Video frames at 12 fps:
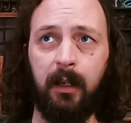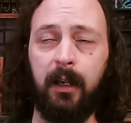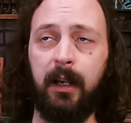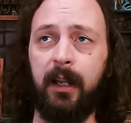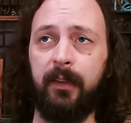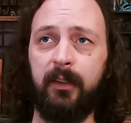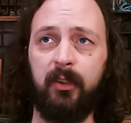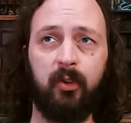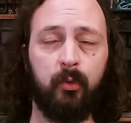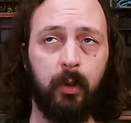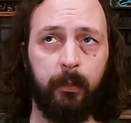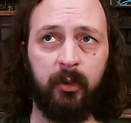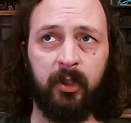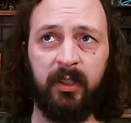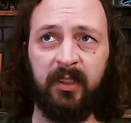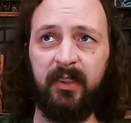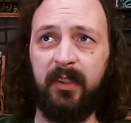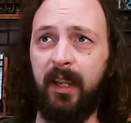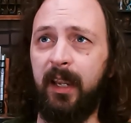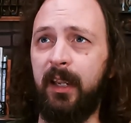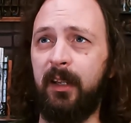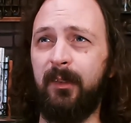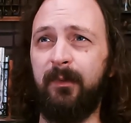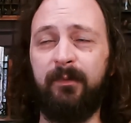The descriptions
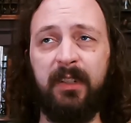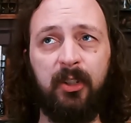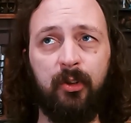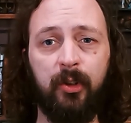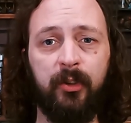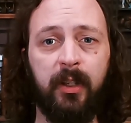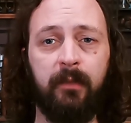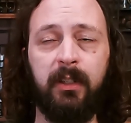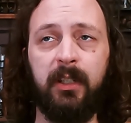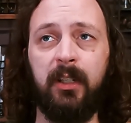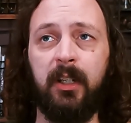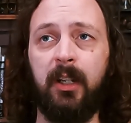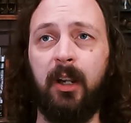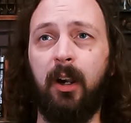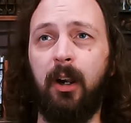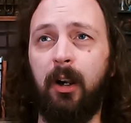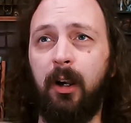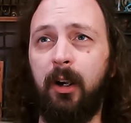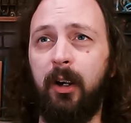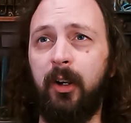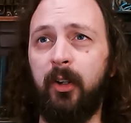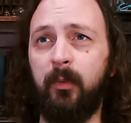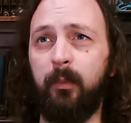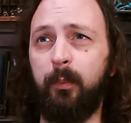and features of it
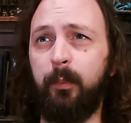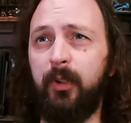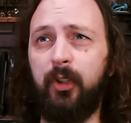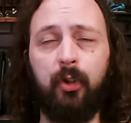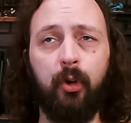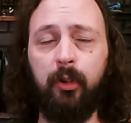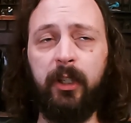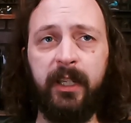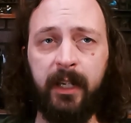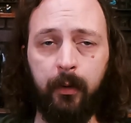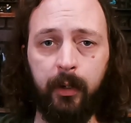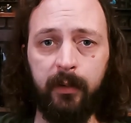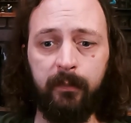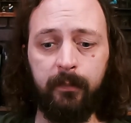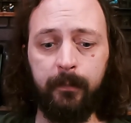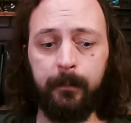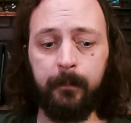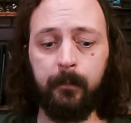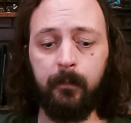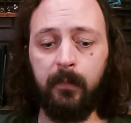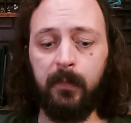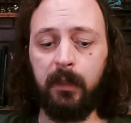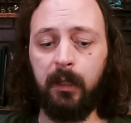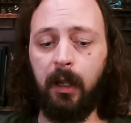are purely narrative.
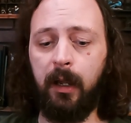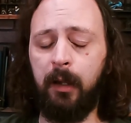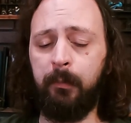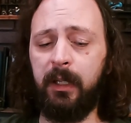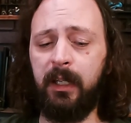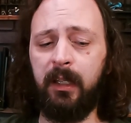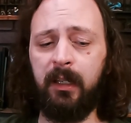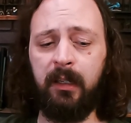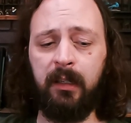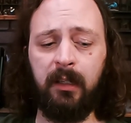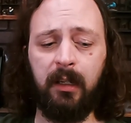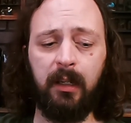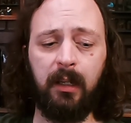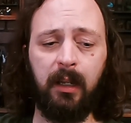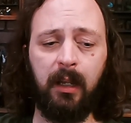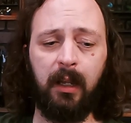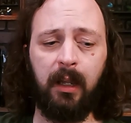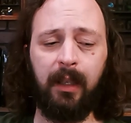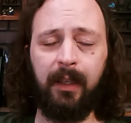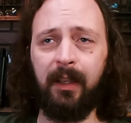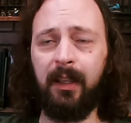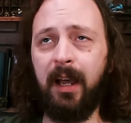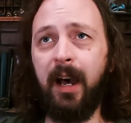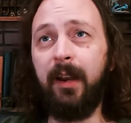In a
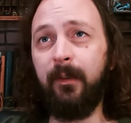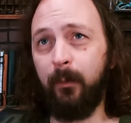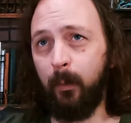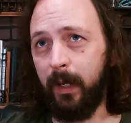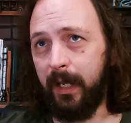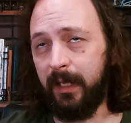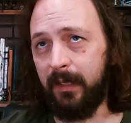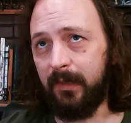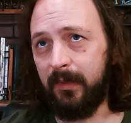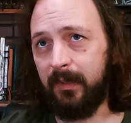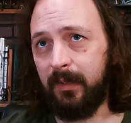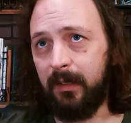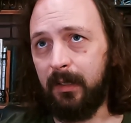lot of ways,